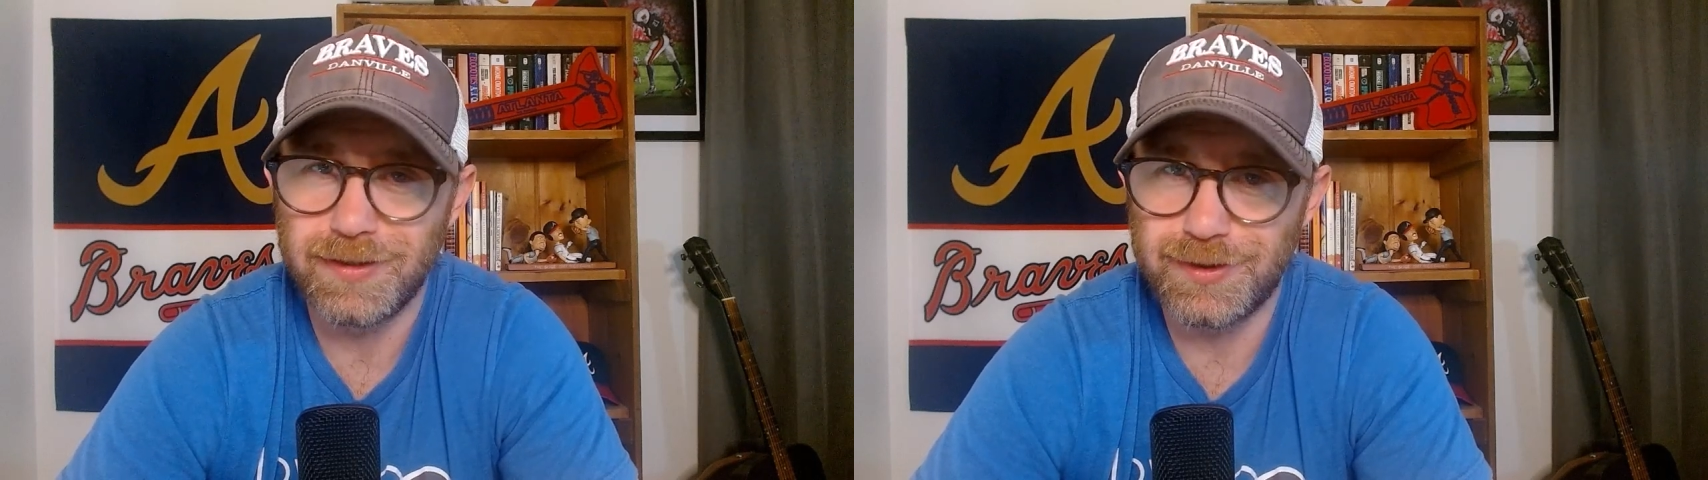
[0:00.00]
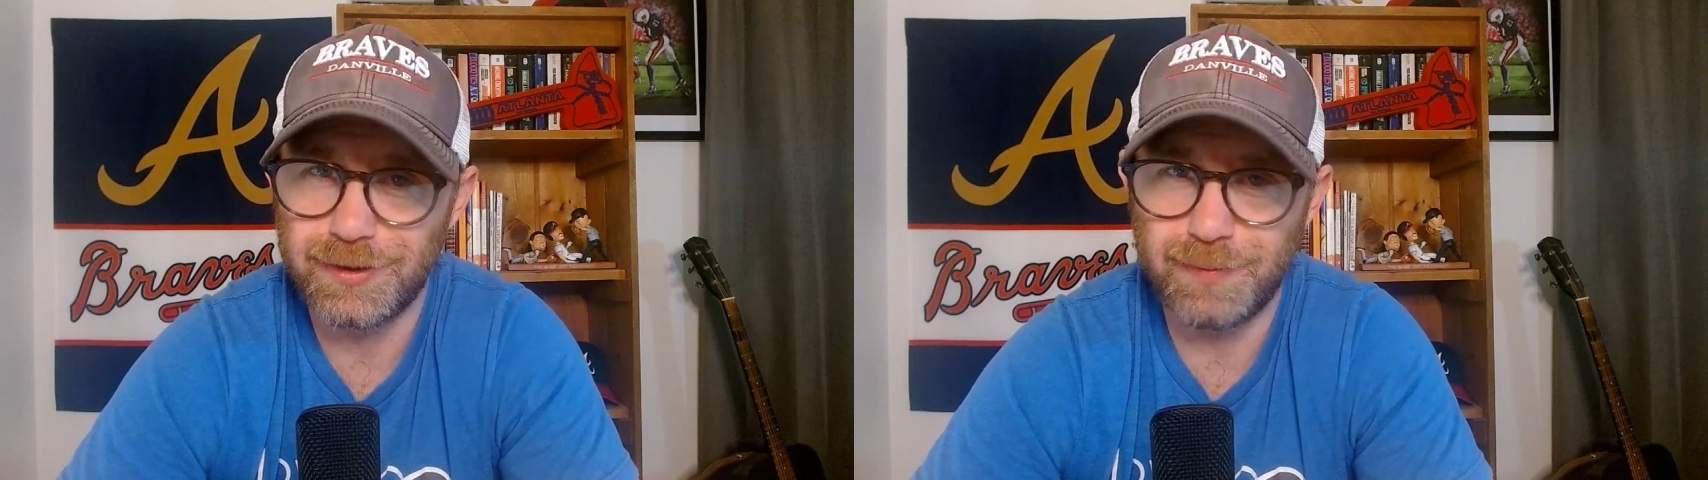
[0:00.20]

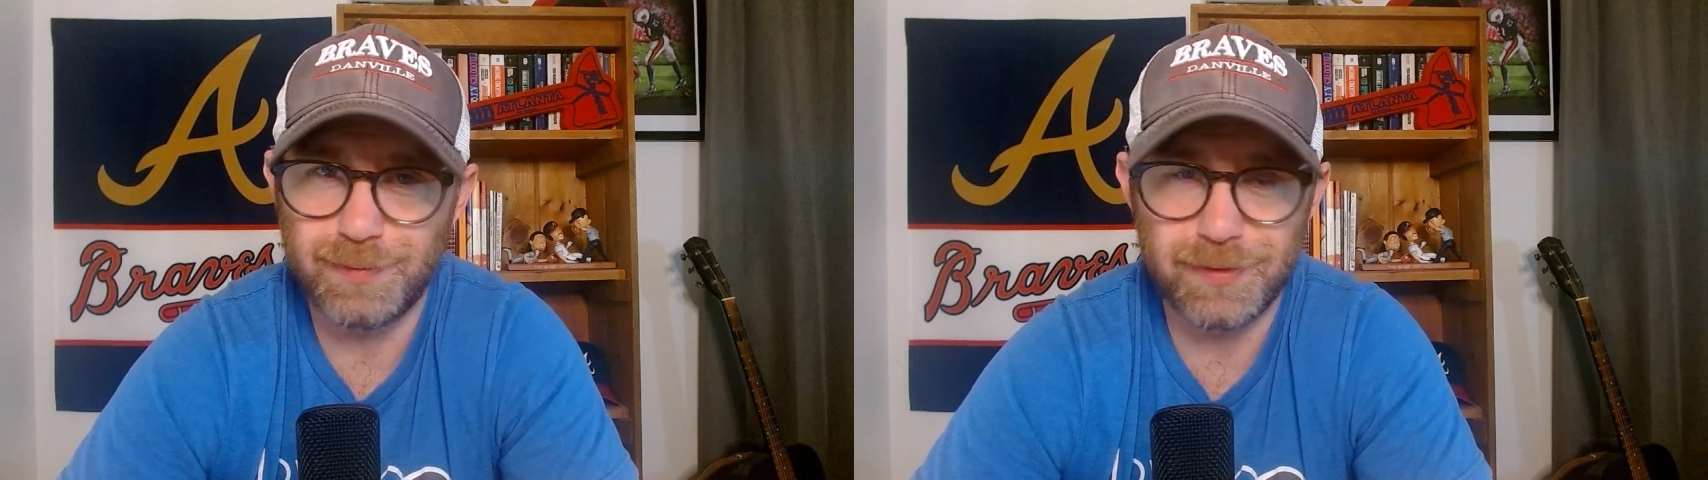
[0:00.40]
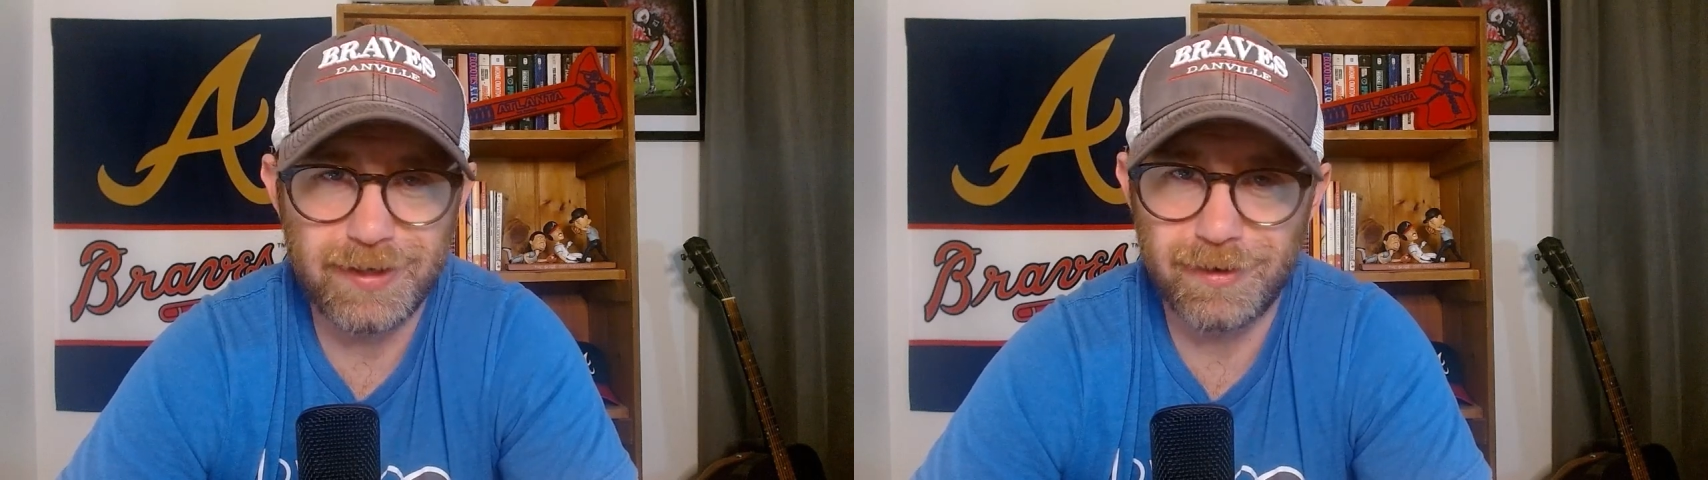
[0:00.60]
to
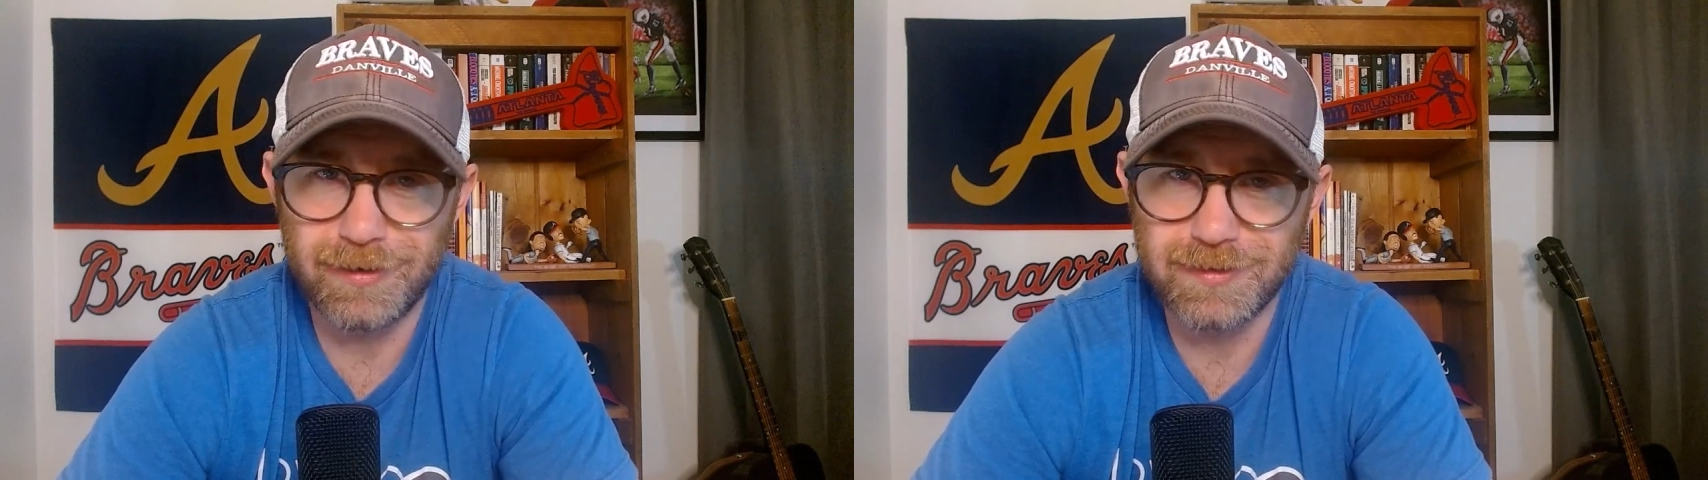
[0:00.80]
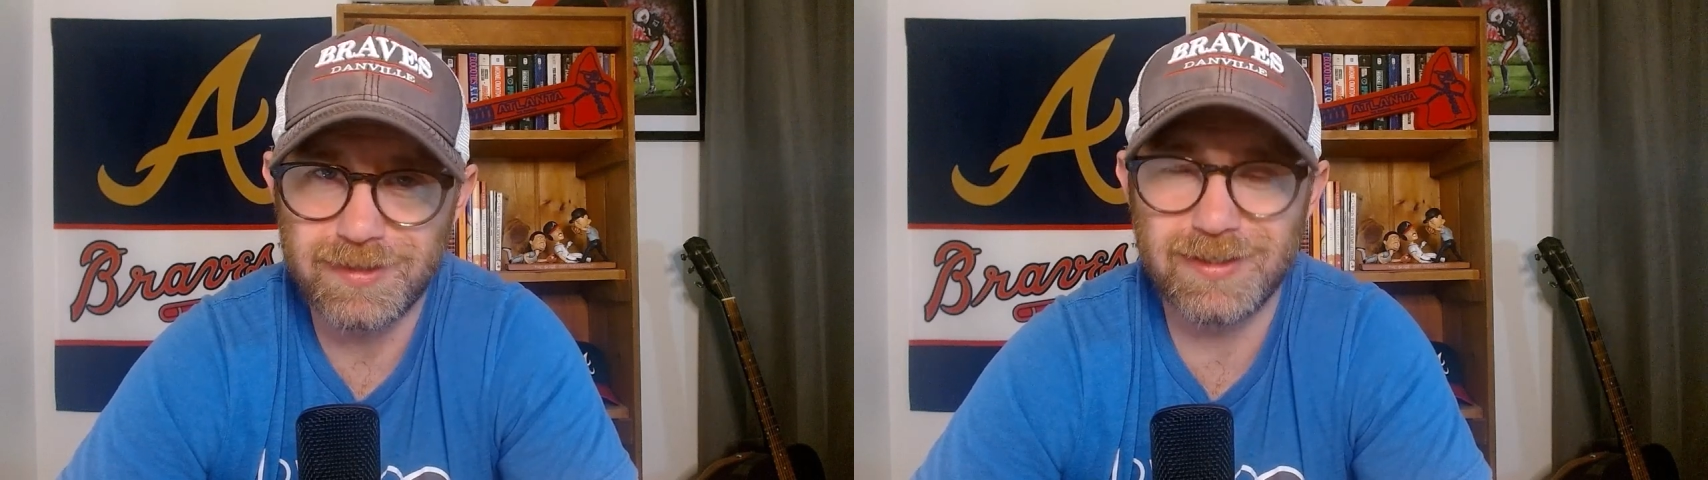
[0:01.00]
play
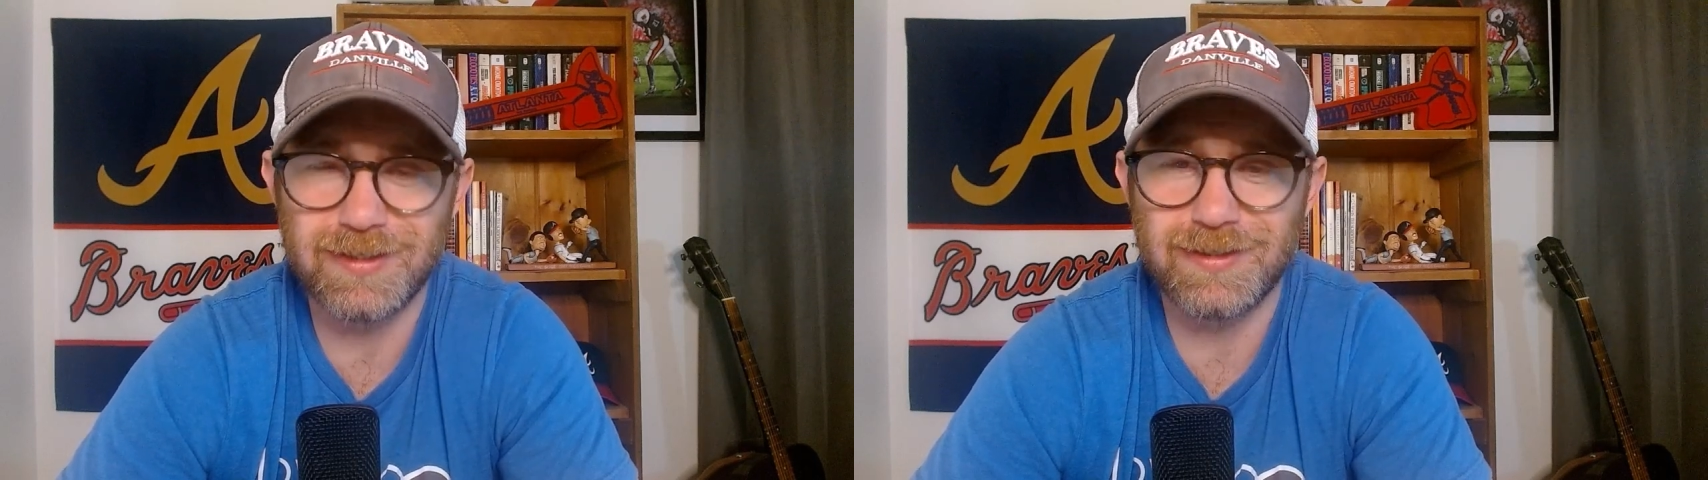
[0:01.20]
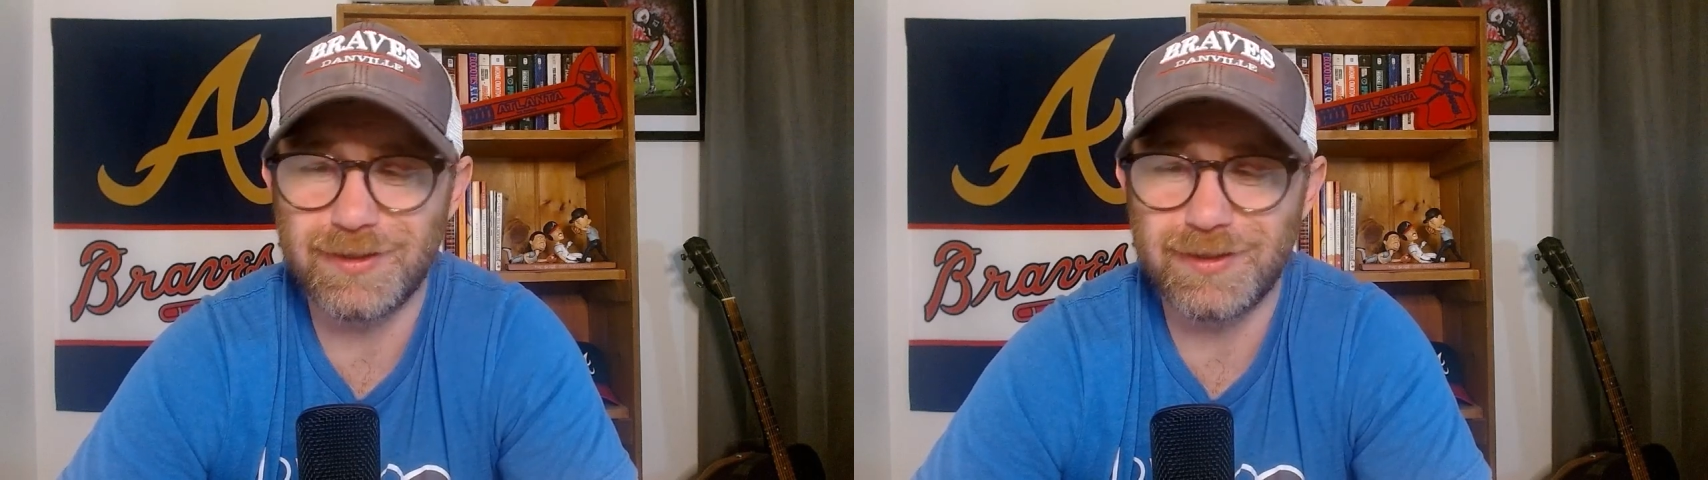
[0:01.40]
Arcia,